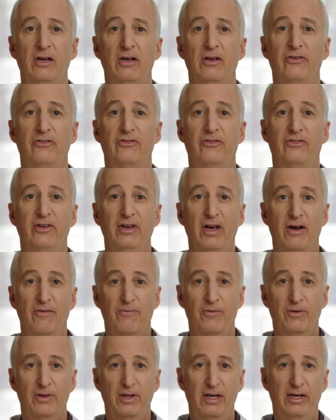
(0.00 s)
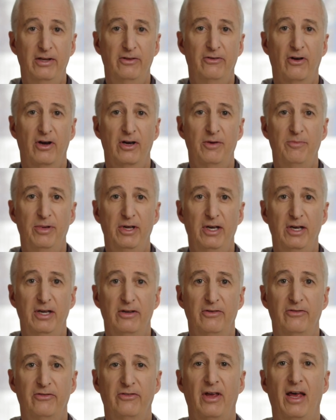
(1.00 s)
CF-related
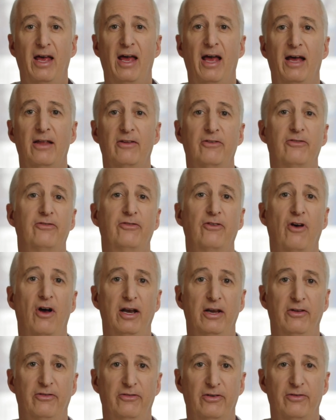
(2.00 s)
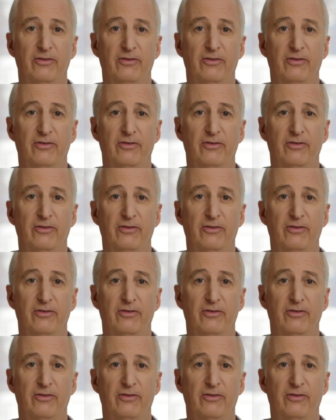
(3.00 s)
diabetes, and sinus